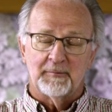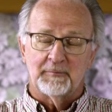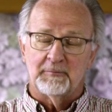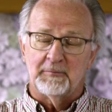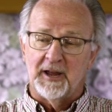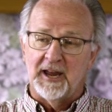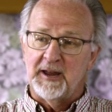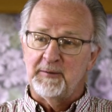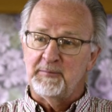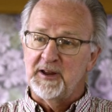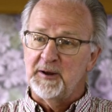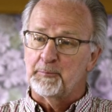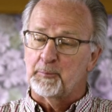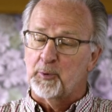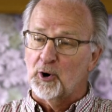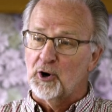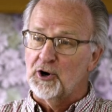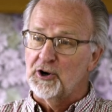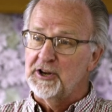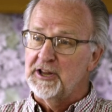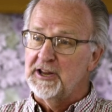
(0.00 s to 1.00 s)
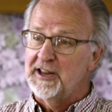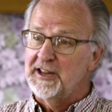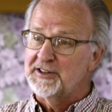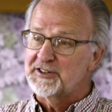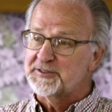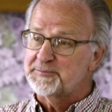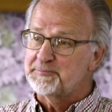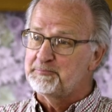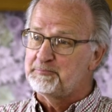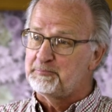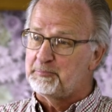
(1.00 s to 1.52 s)
maybe burning
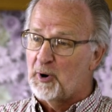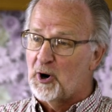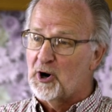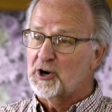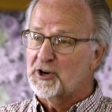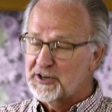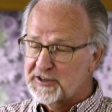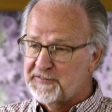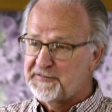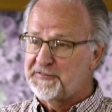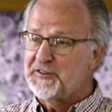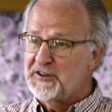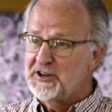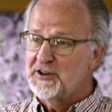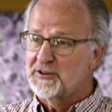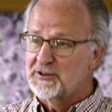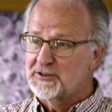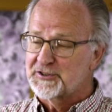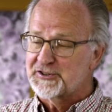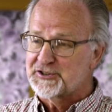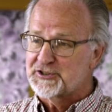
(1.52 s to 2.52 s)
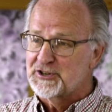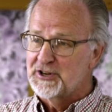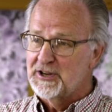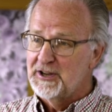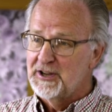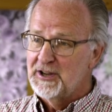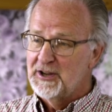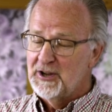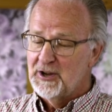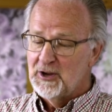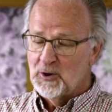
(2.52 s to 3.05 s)
his barley fields
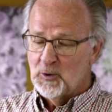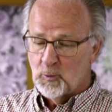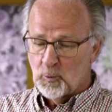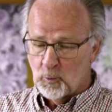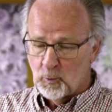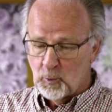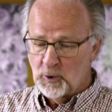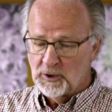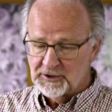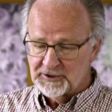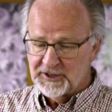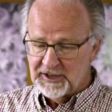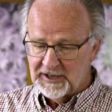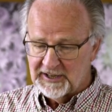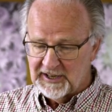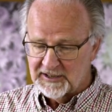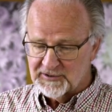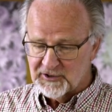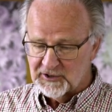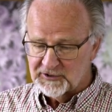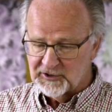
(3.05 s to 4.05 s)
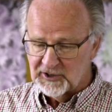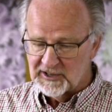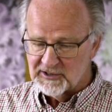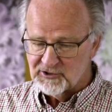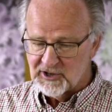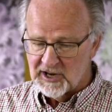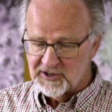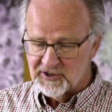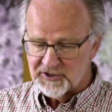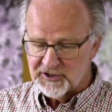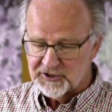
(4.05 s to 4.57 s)
will get his
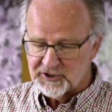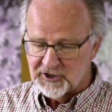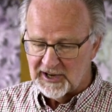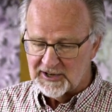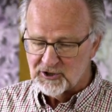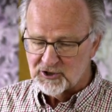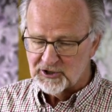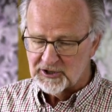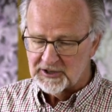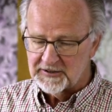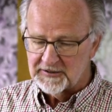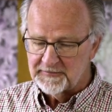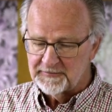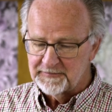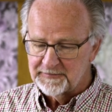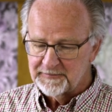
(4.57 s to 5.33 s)
attention.